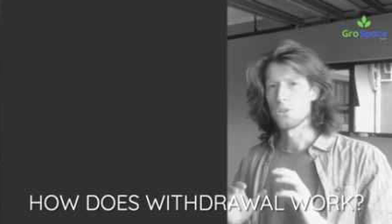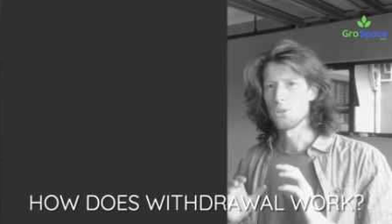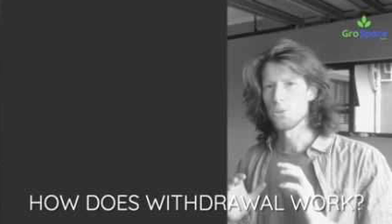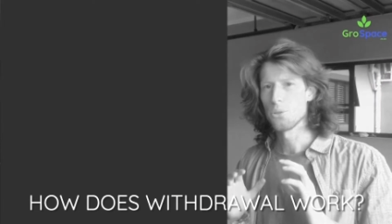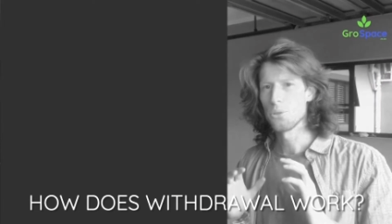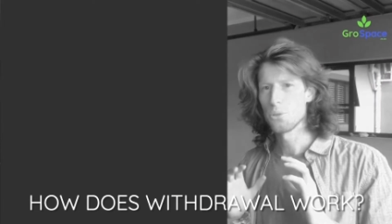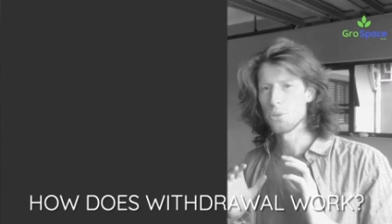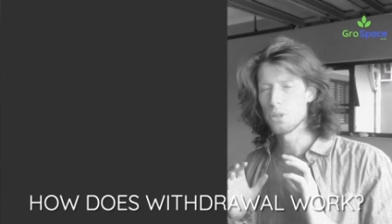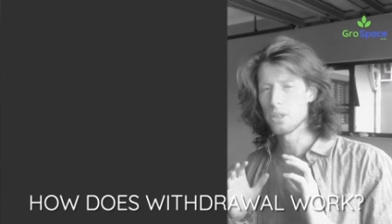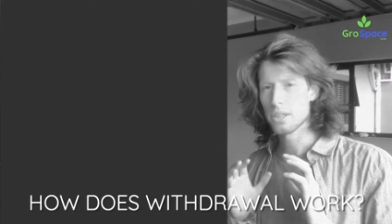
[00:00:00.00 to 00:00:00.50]

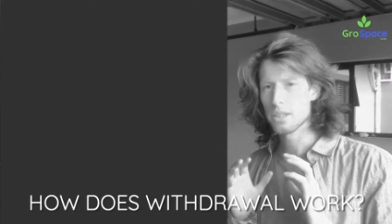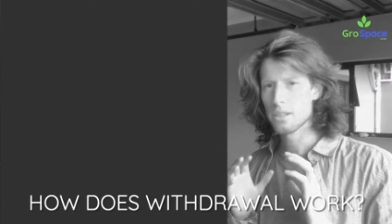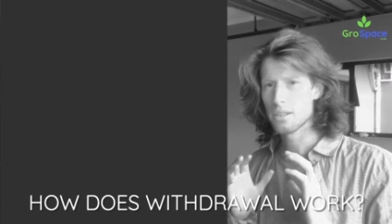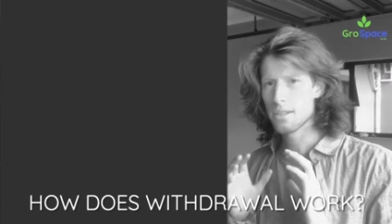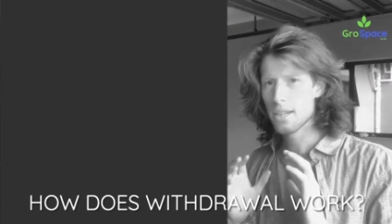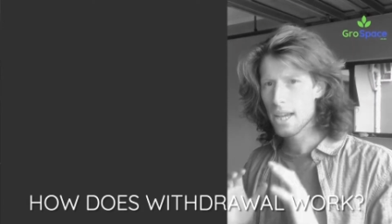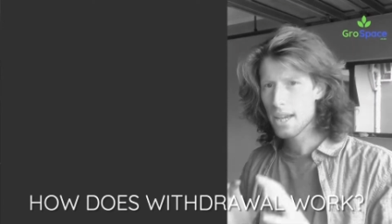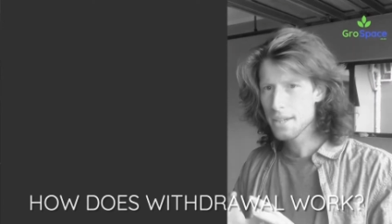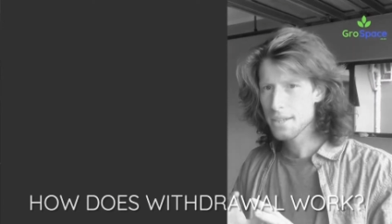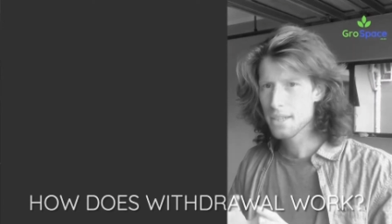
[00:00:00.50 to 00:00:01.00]
you
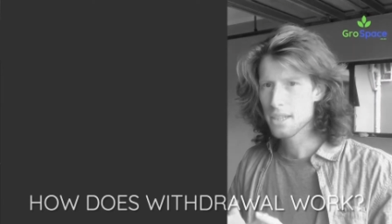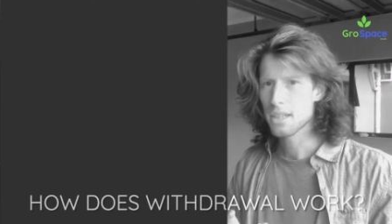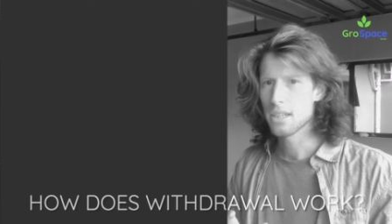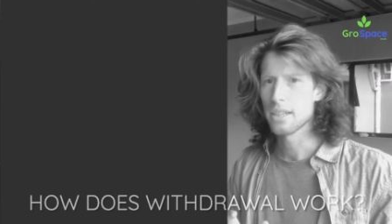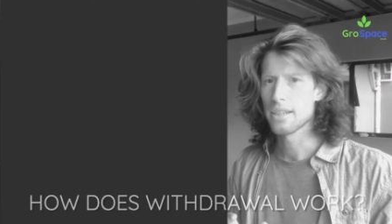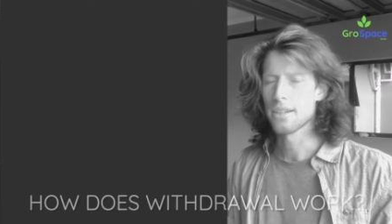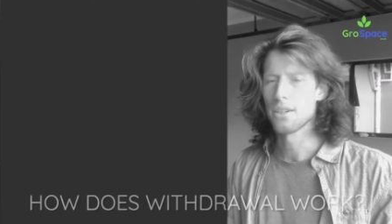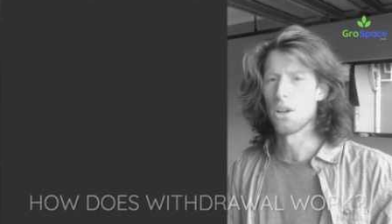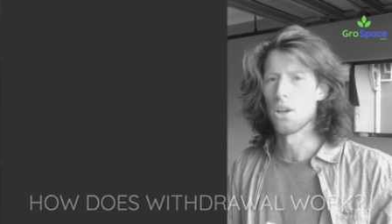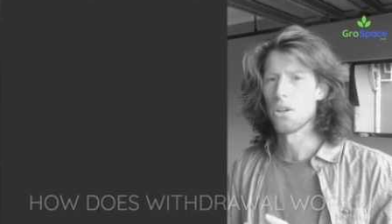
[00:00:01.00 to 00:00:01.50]

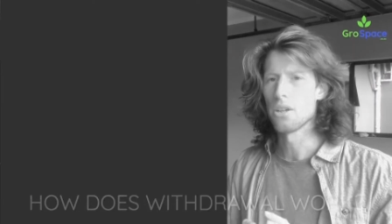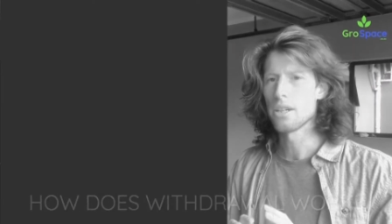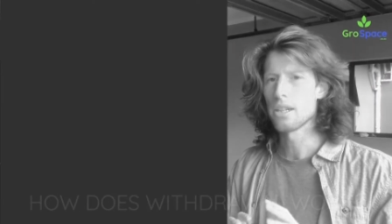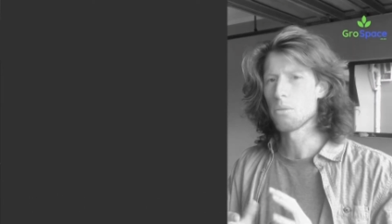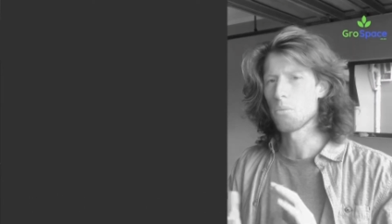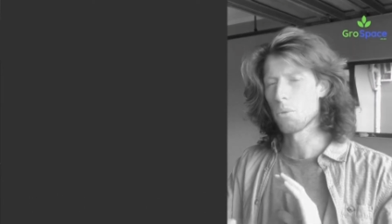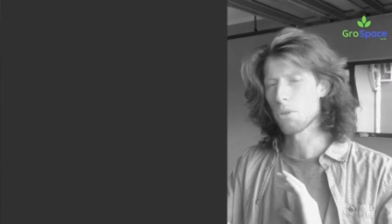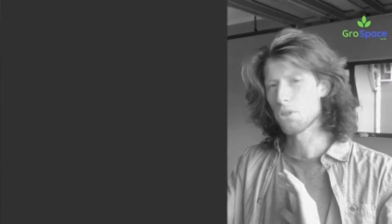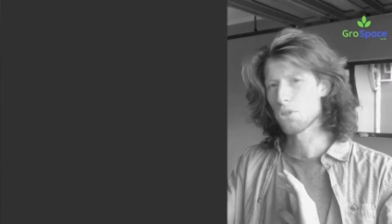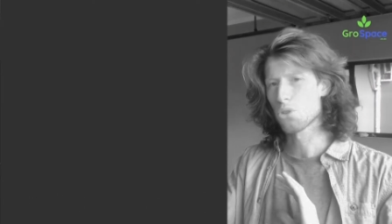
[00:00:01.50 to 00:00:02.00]
technically can
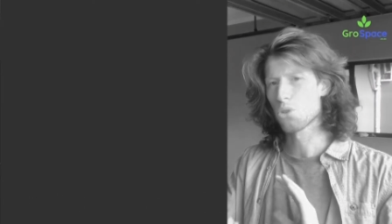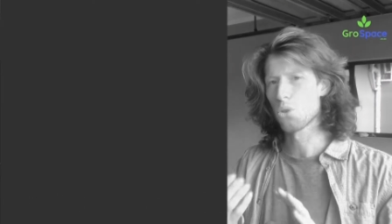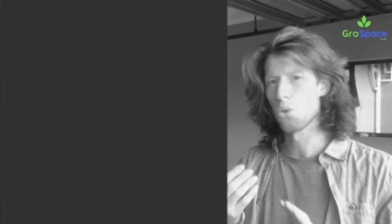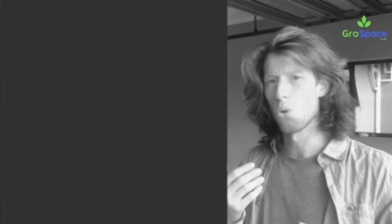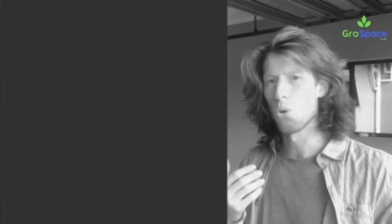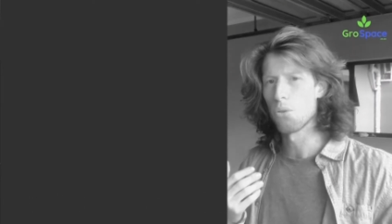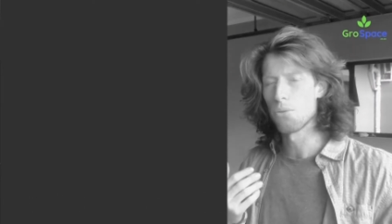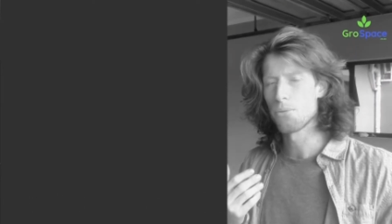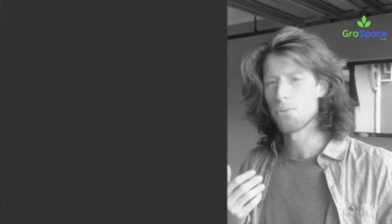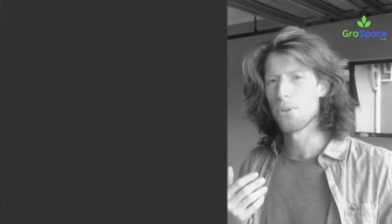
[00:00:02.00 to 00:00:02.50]
only
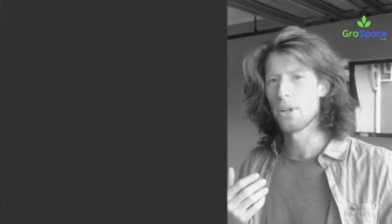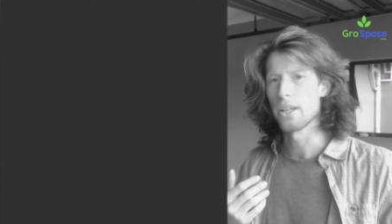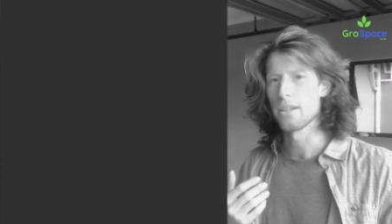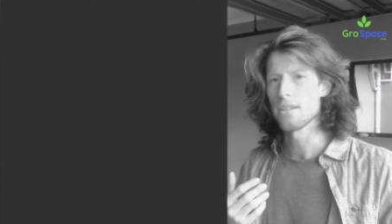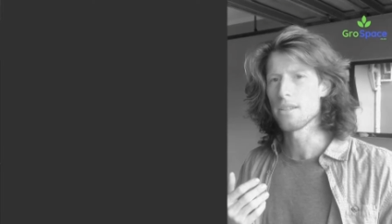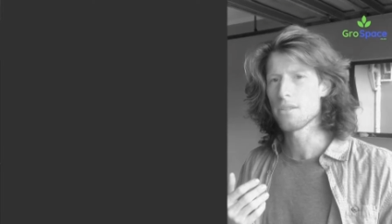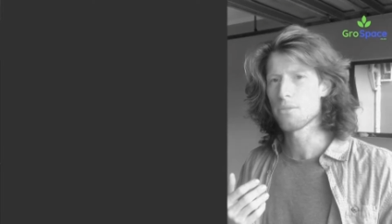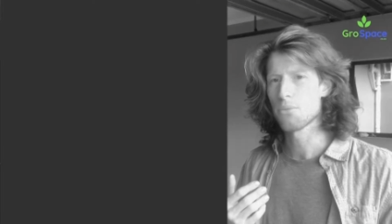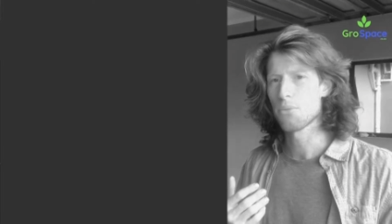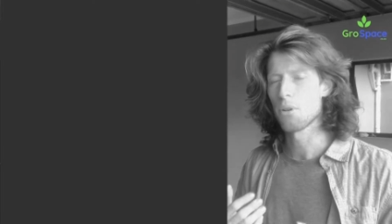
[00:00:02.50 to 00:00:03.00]
withdraw
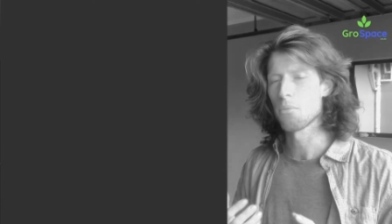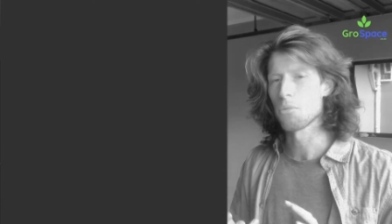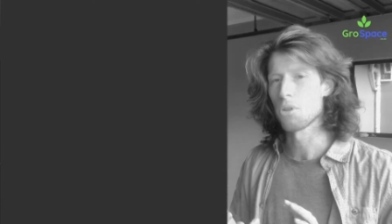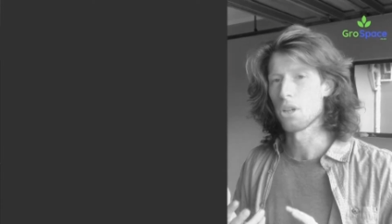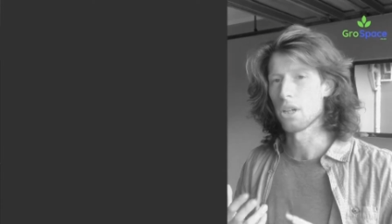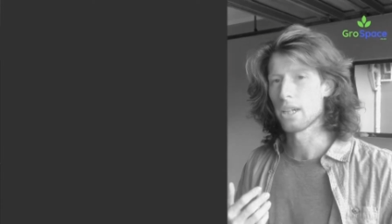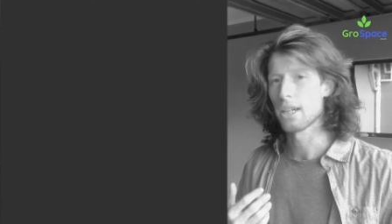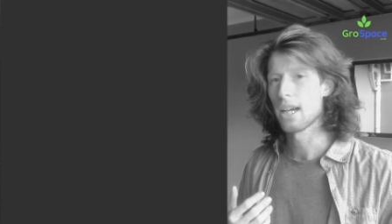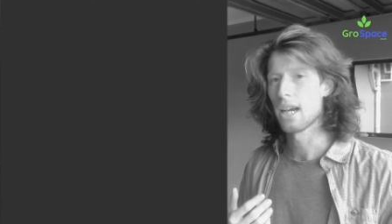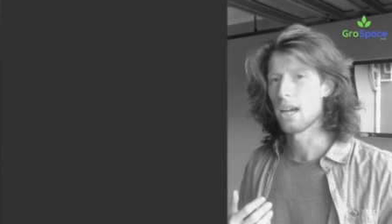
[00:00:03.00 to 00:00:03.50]
funds from
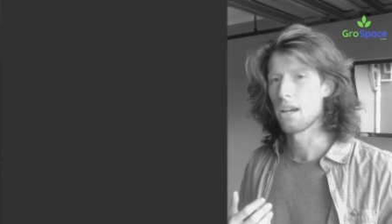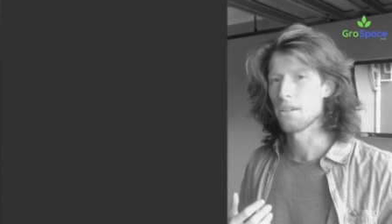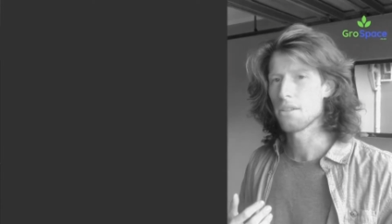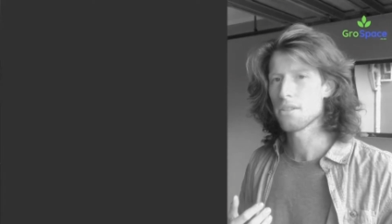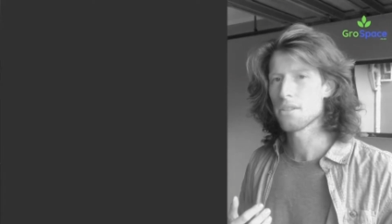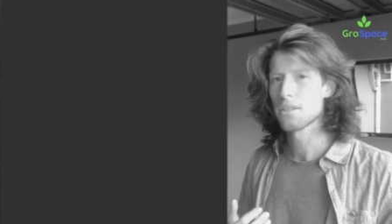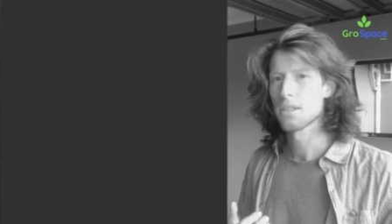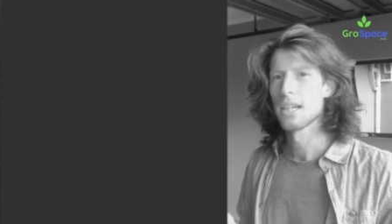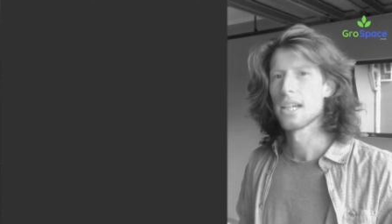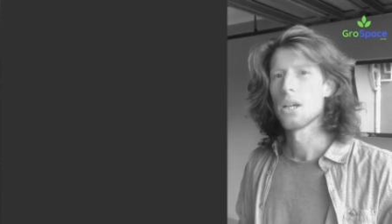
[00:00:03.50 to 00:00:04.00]
your
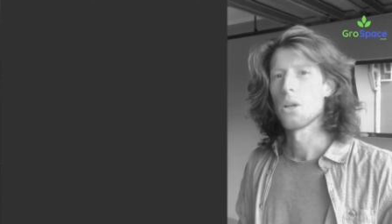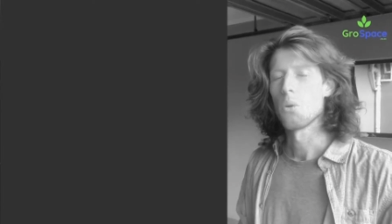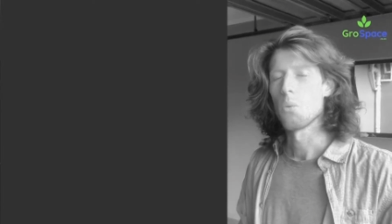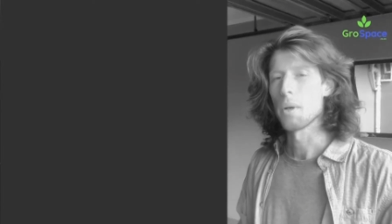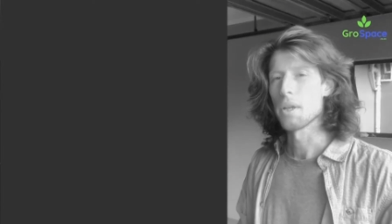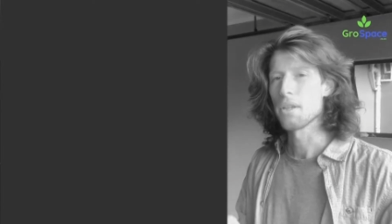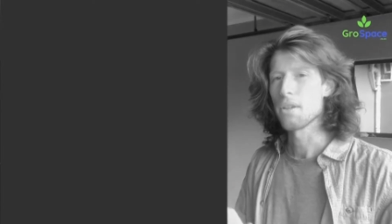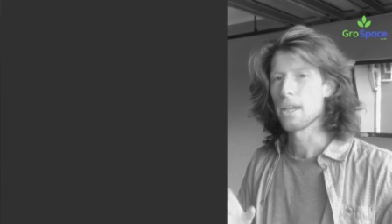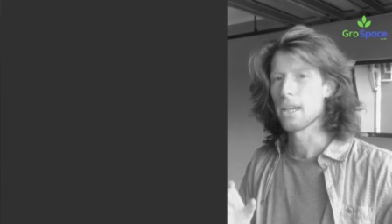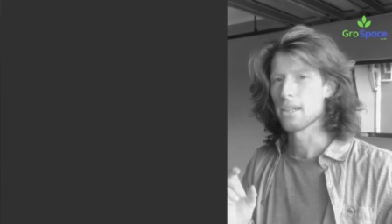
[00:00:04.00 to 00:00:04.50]
account
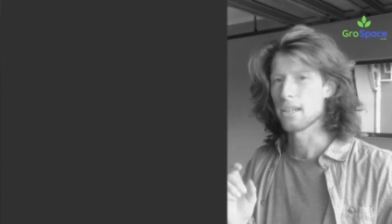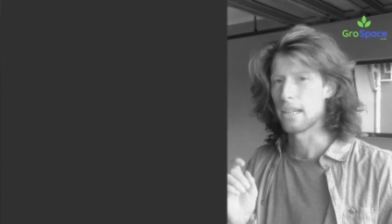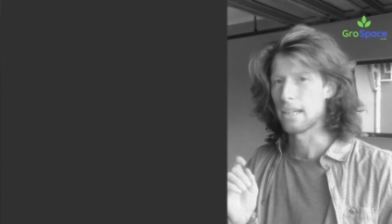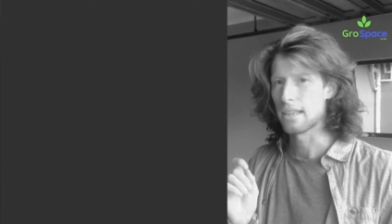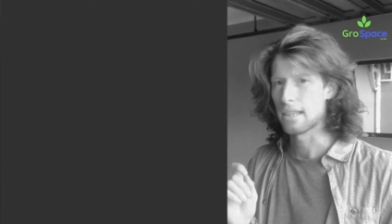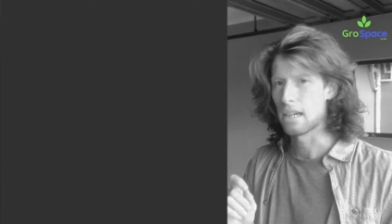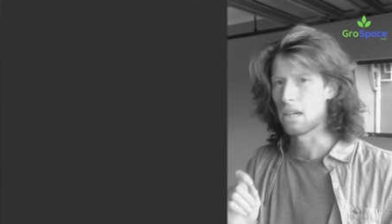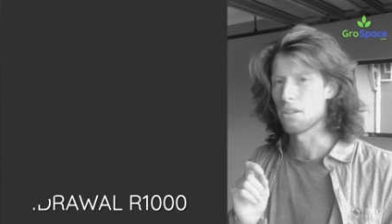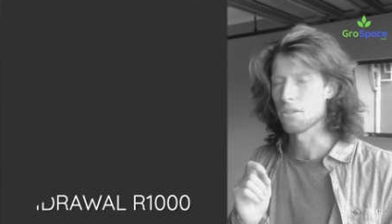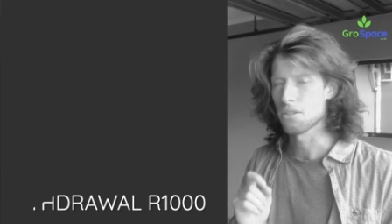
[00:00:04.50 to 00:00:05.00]
when you hit a
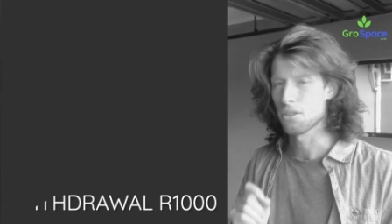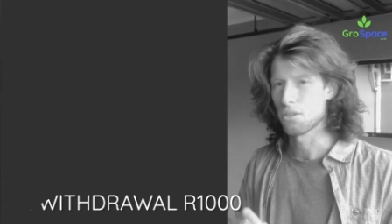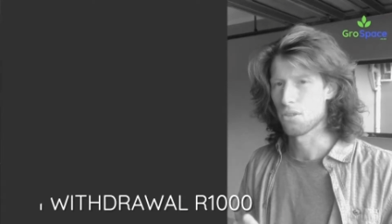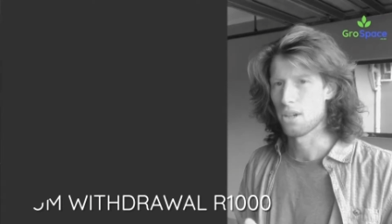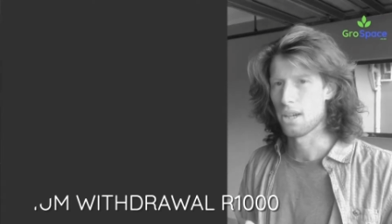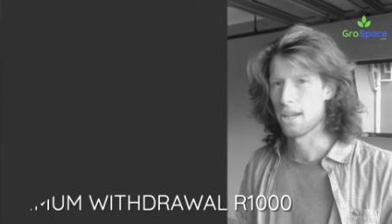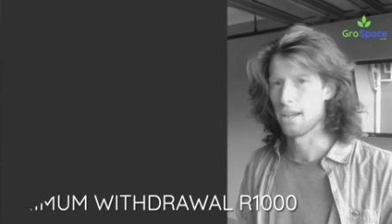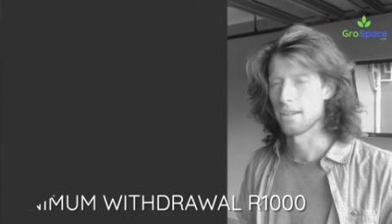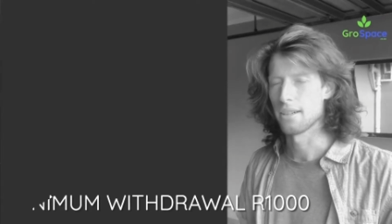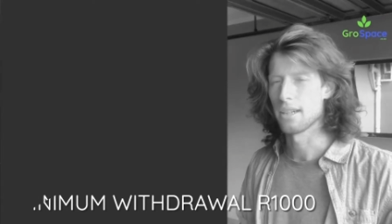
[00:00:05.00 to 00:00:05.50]
thousand
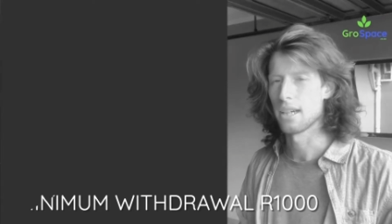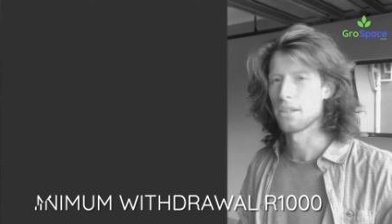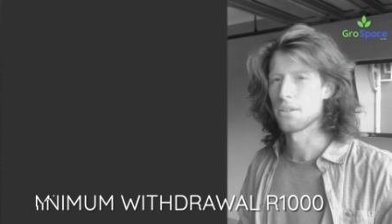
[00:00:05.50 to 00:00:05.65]
rand.